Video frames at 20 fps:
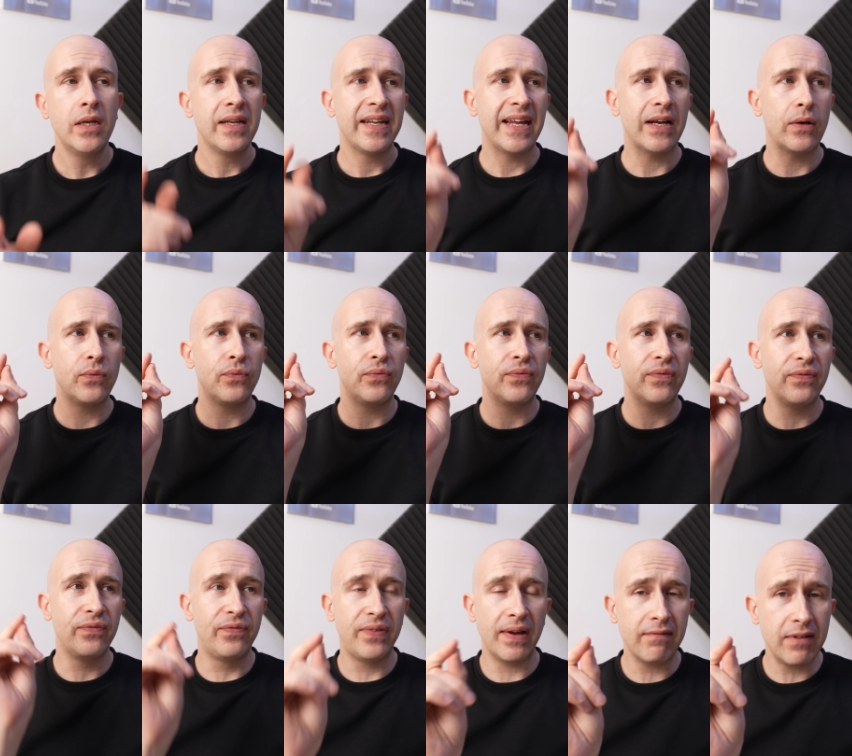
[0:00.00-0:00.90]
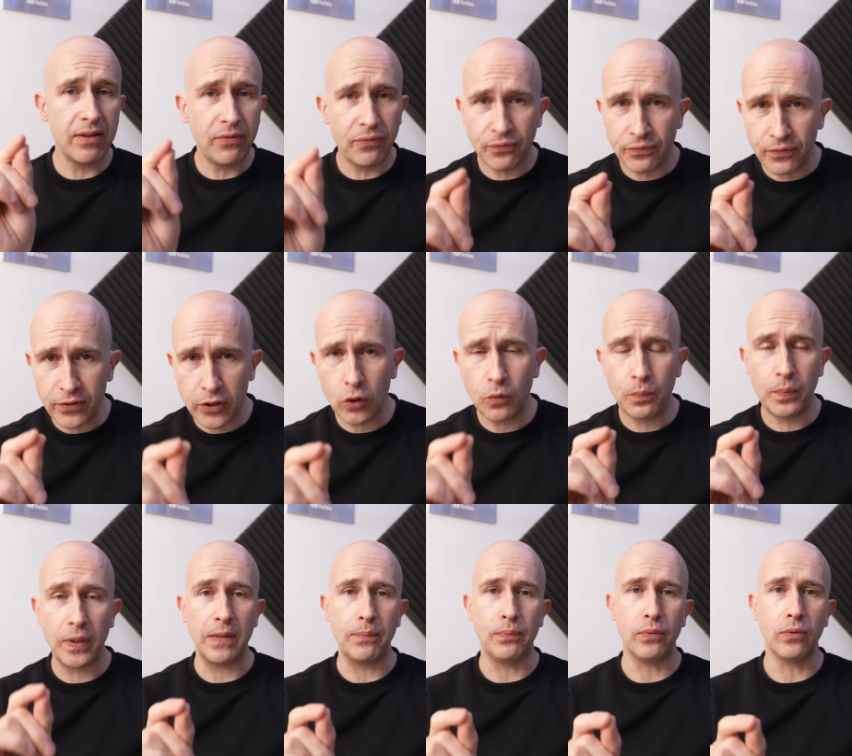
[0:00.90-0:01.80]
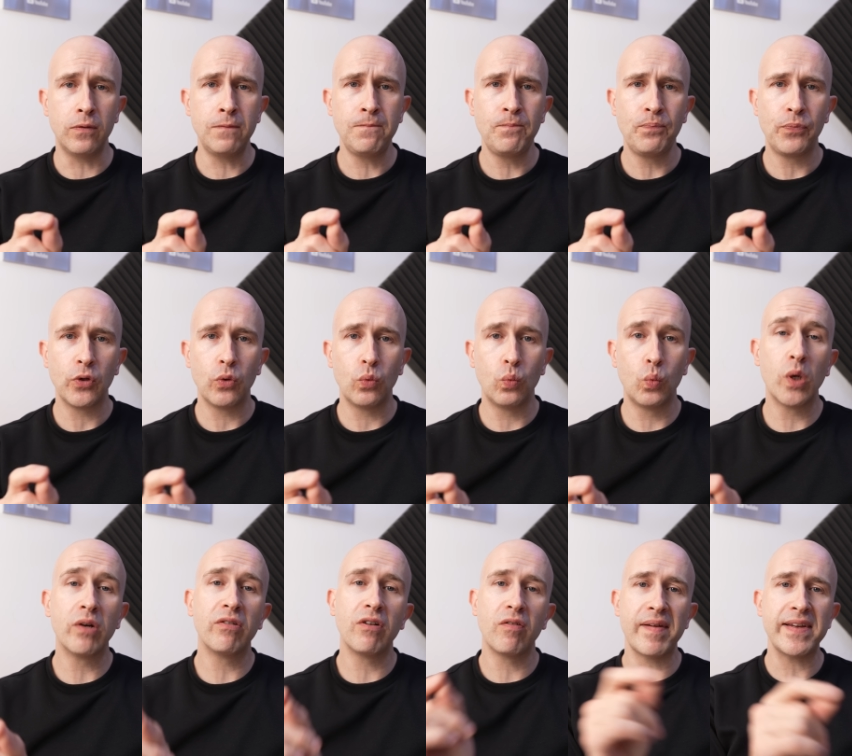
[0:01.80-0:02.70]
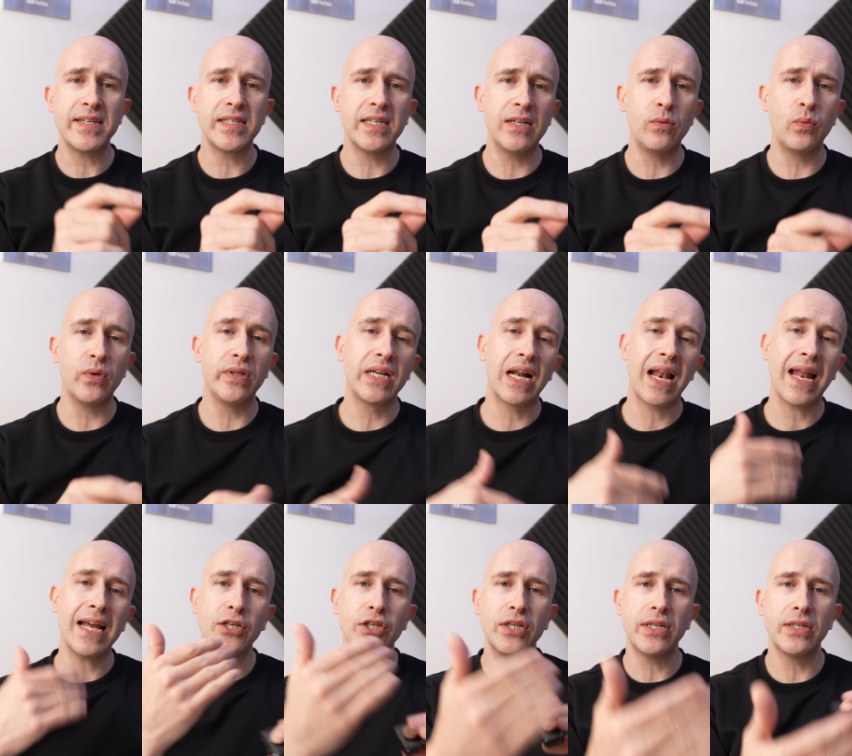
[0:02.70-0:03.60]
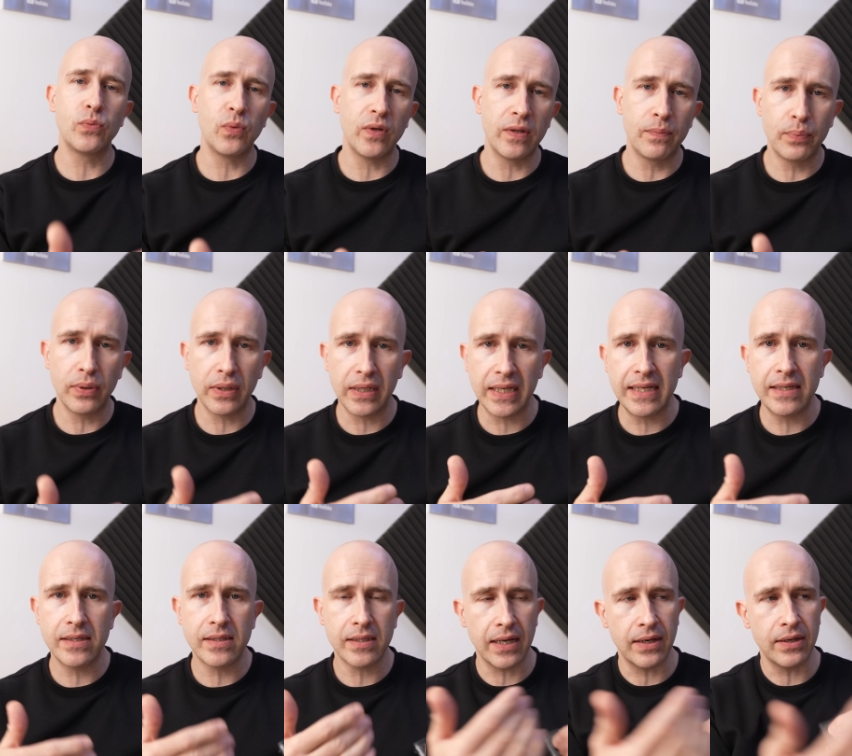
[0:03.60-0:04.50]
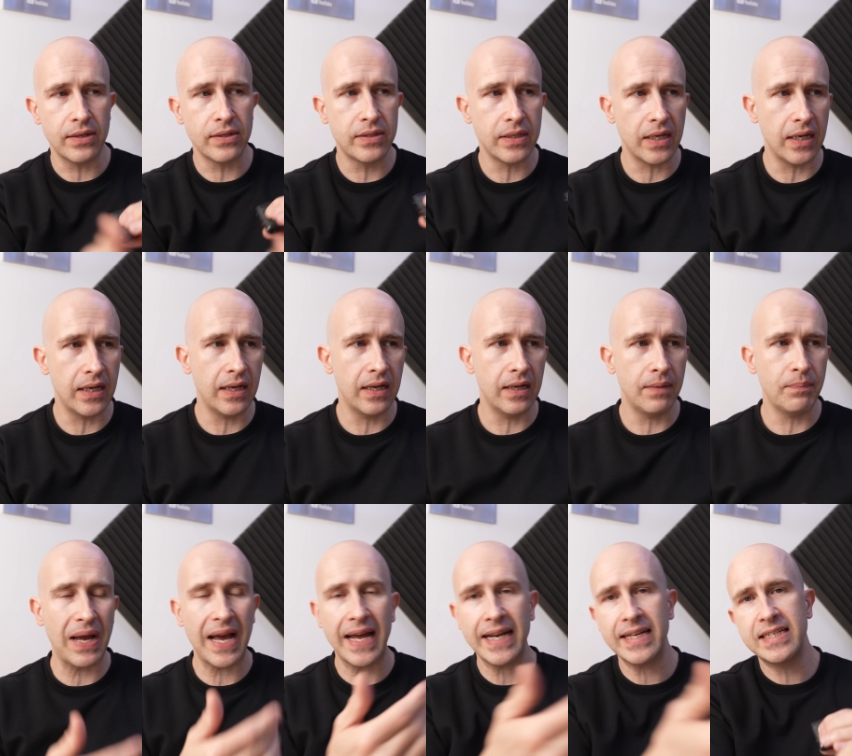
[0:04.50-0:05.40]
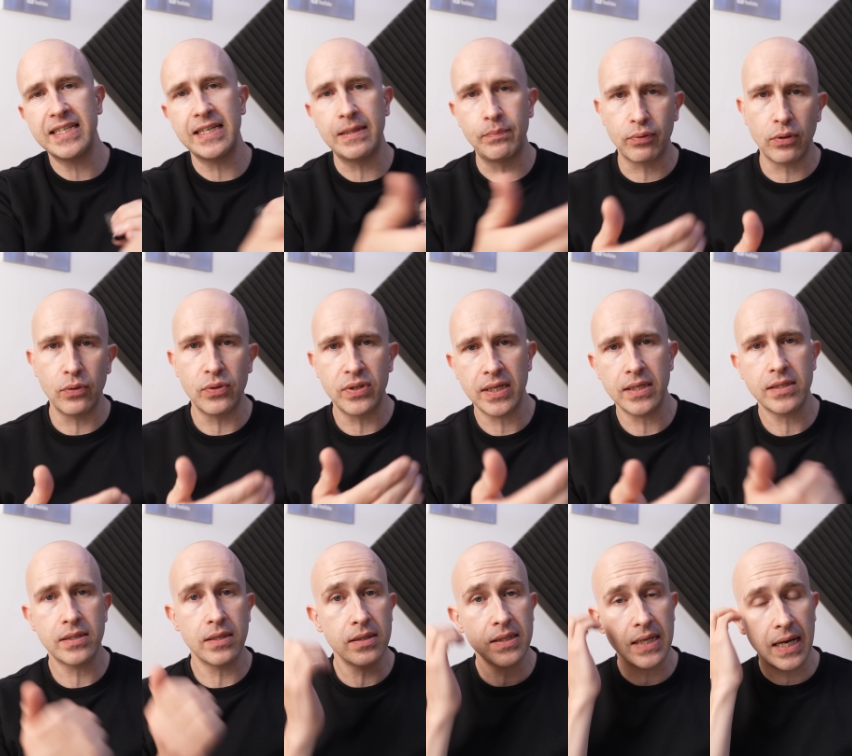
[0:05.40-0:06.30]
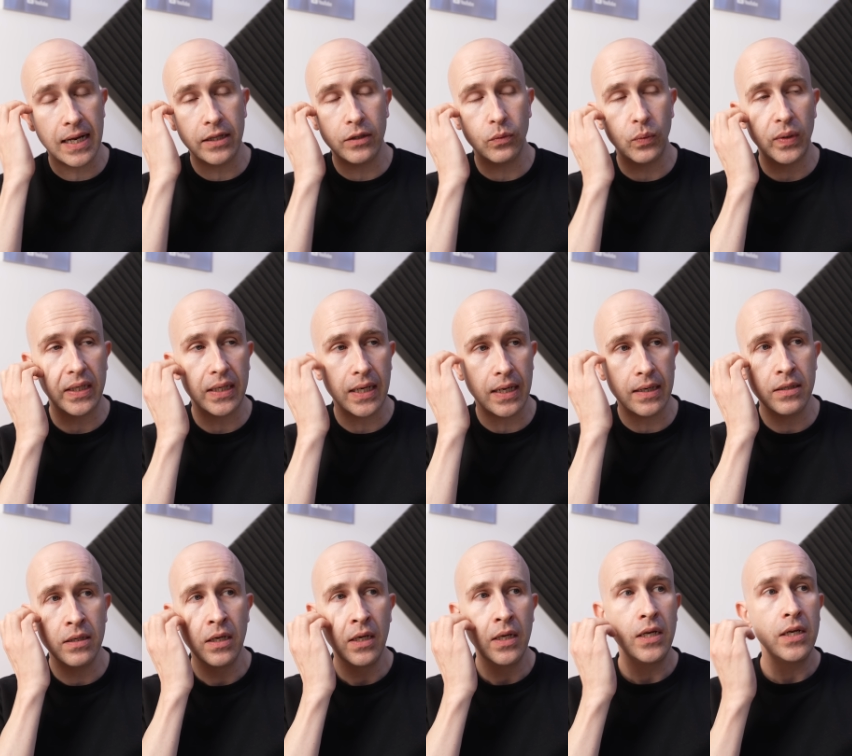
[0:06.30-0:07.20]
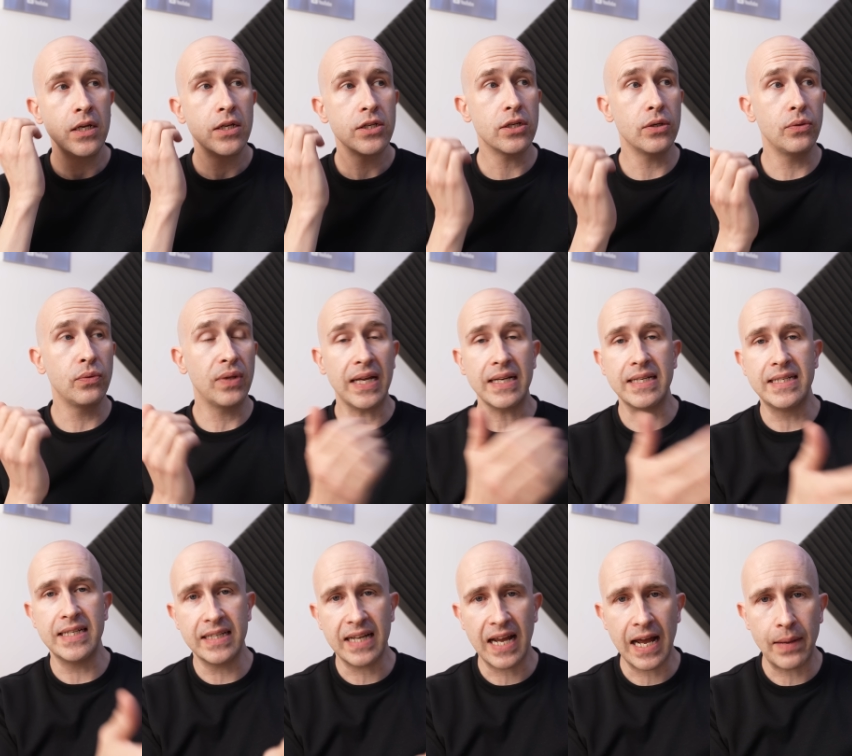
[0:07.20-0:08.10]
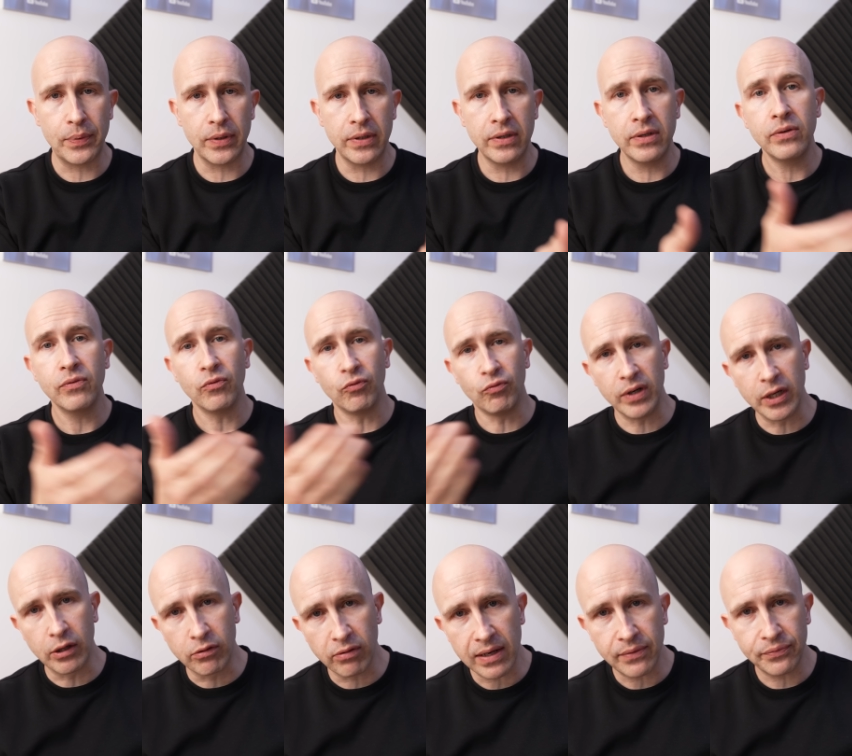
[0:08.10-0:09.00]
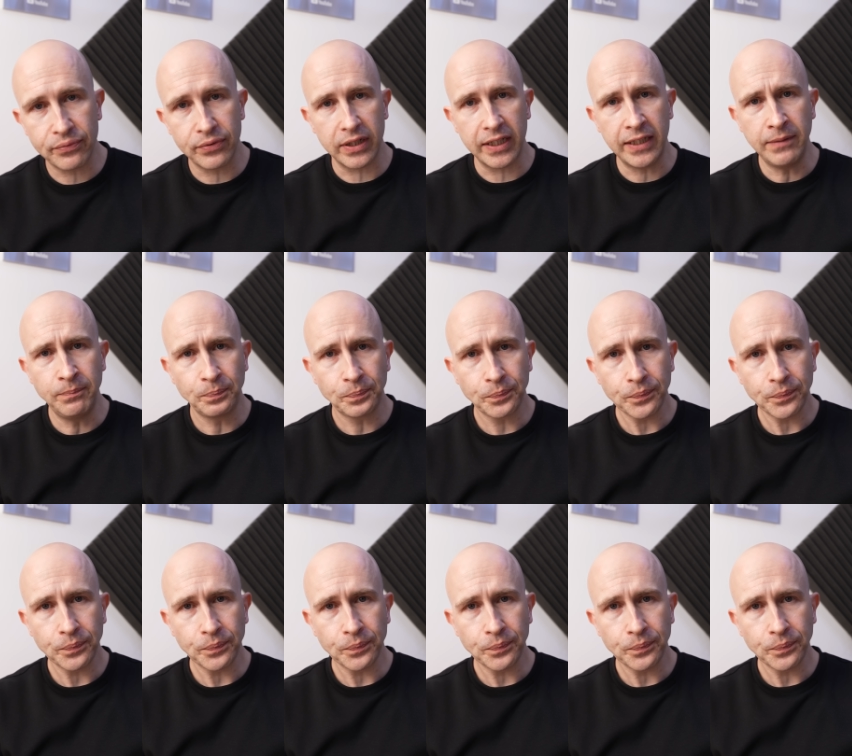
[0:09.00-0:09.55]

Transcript: Now, very few people were arrested with clashes with police and anti-protesters at the weekend, so that did happen, regretfully.